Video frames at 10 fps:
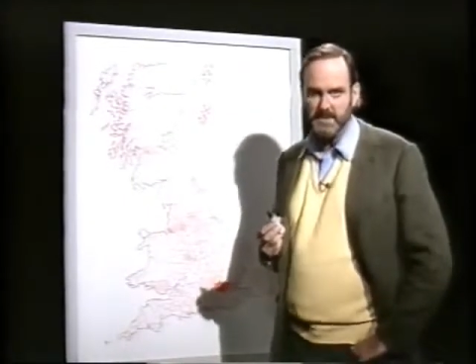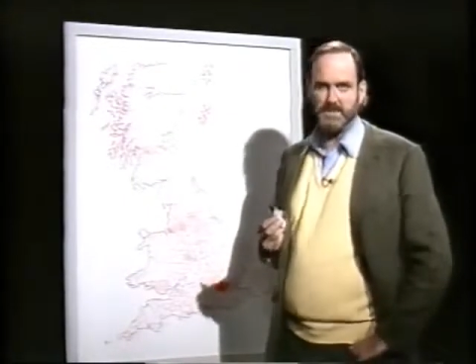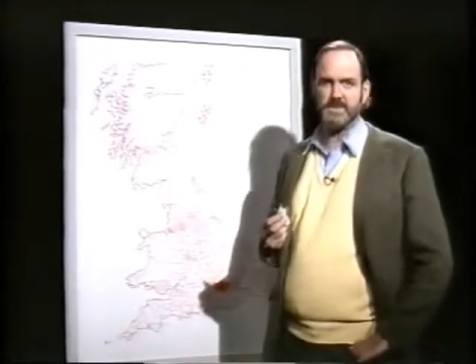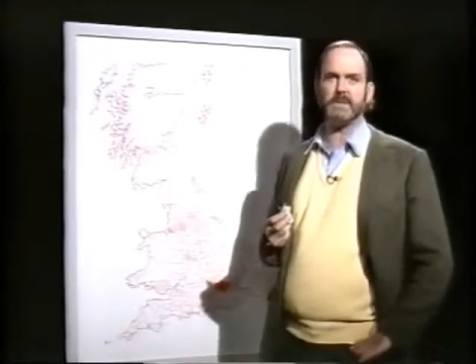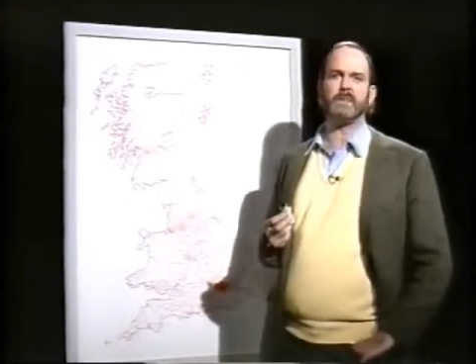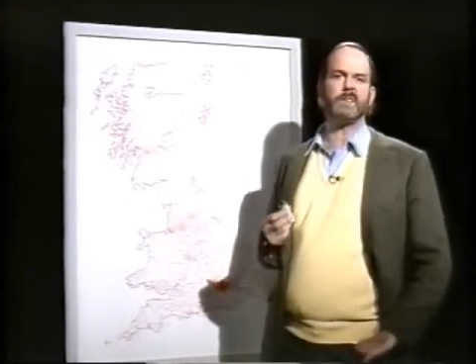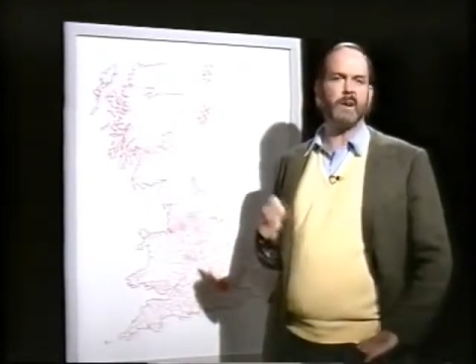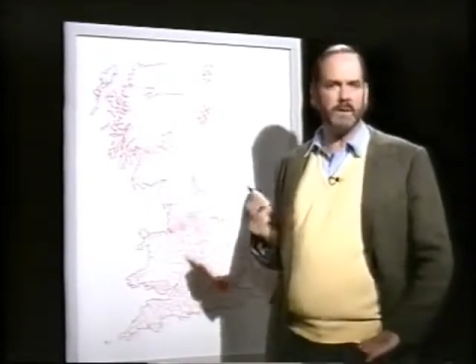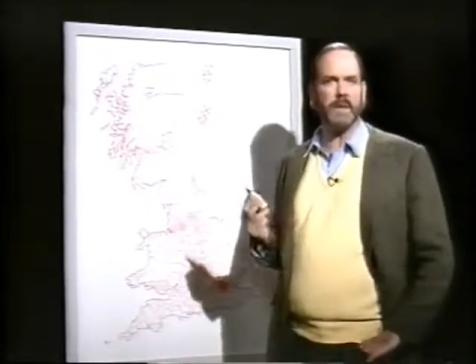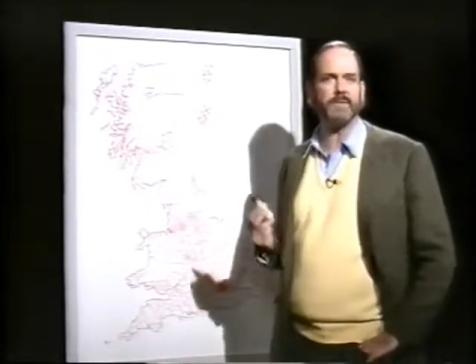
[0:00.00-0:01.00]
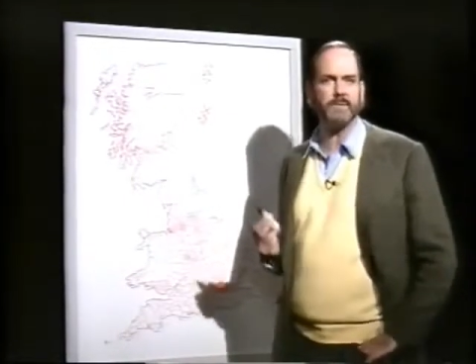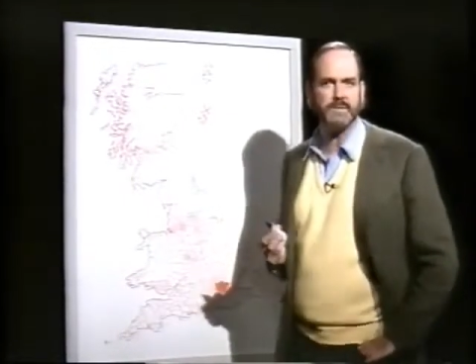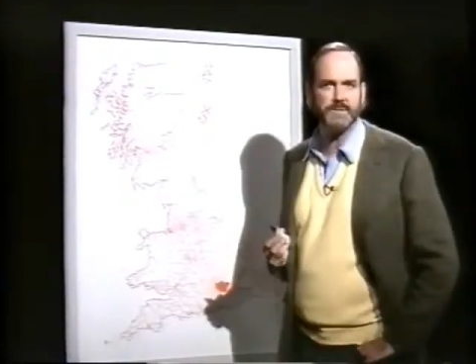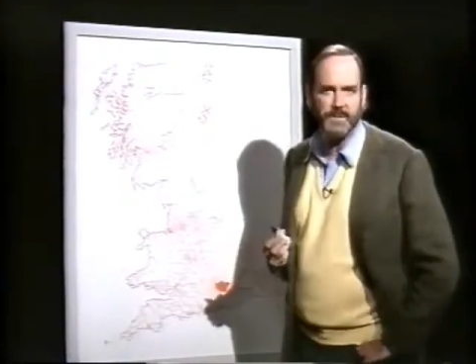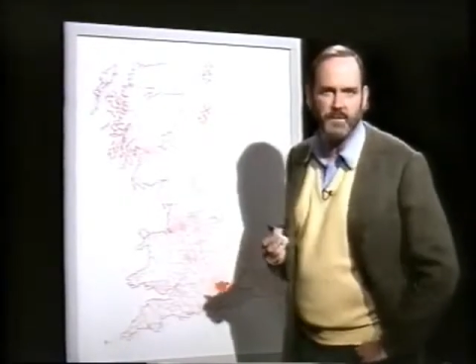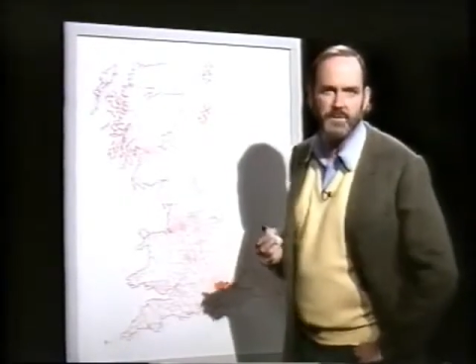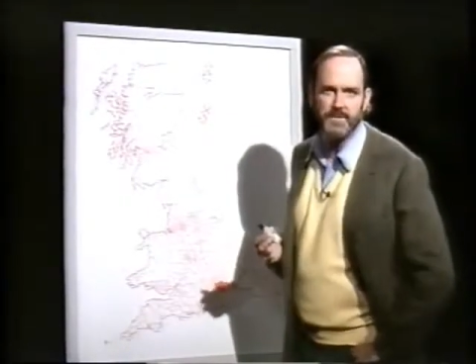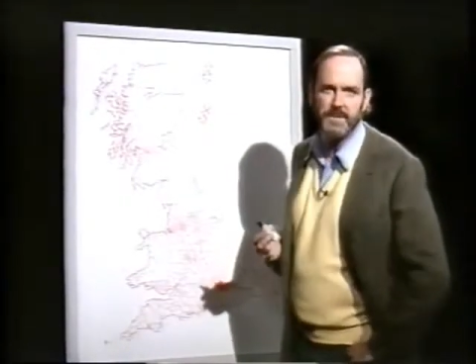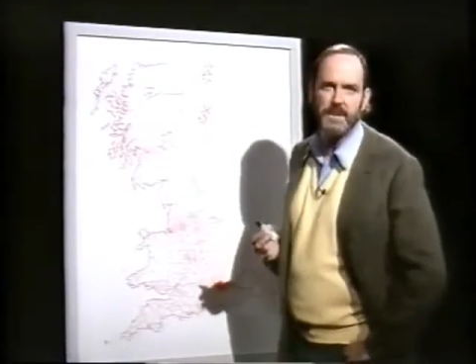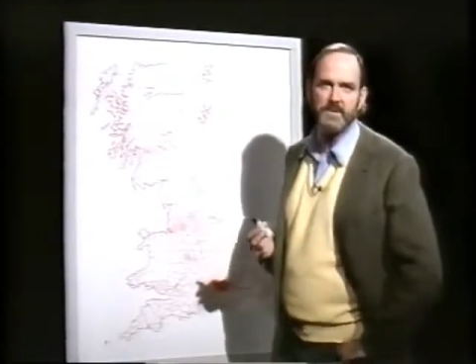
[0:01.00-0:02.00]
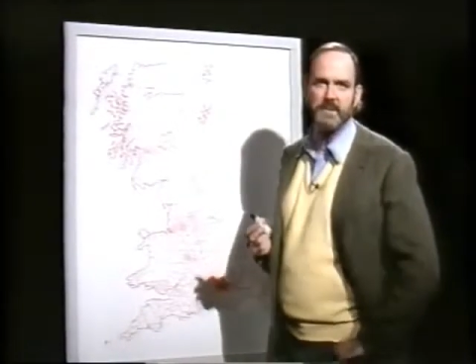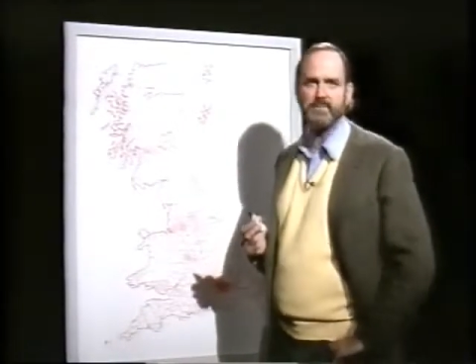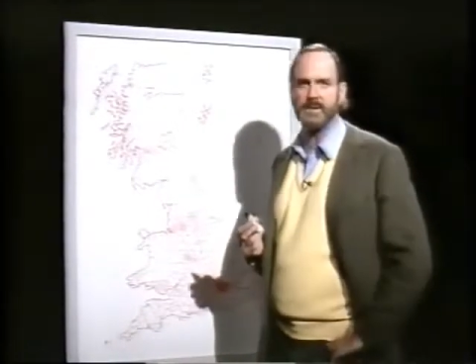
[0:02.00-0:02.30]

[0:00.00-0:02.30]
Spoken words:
returning, on average, 4 or 5